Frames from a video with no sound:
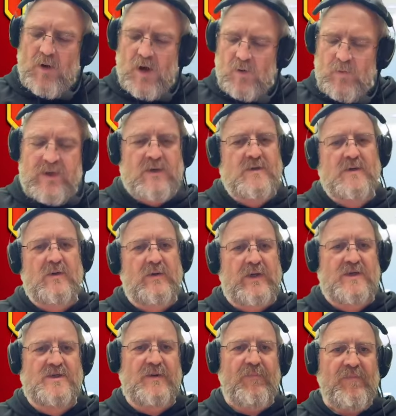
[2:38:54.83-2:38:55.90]
on, we can do
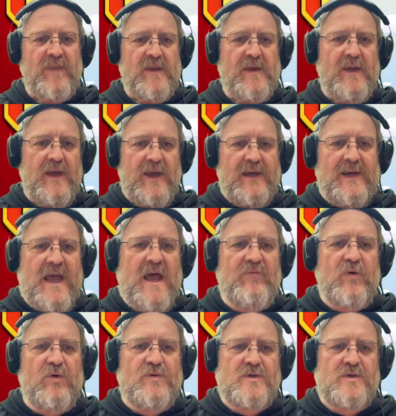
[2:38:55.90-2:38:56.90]
this. Level